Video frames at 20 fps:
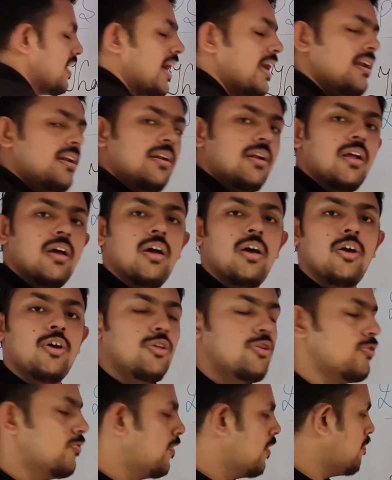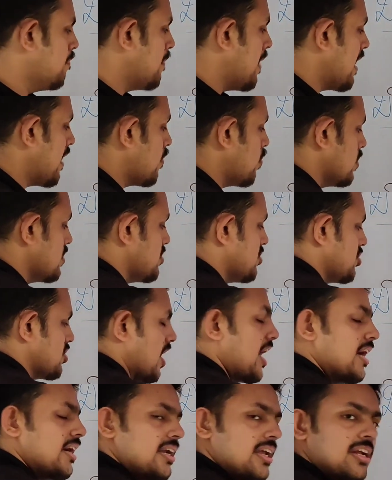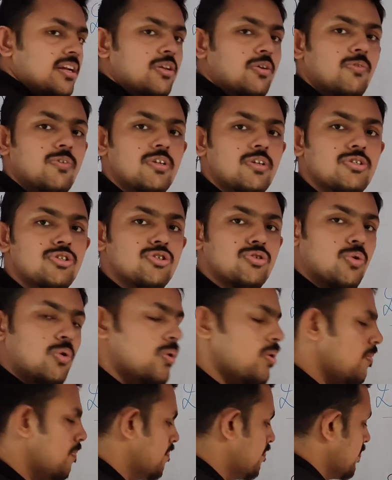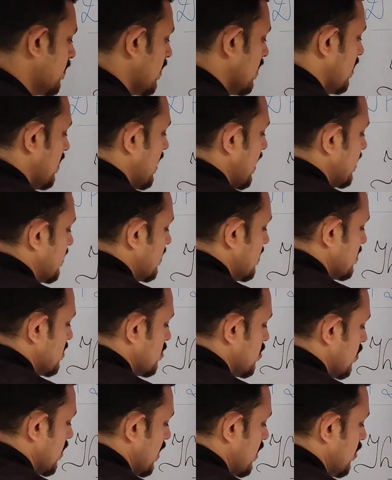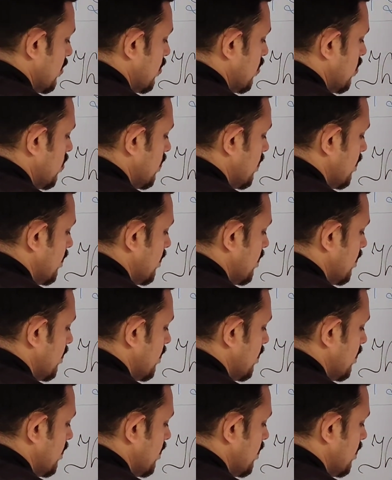then you will make one chart and you will show like this. You can do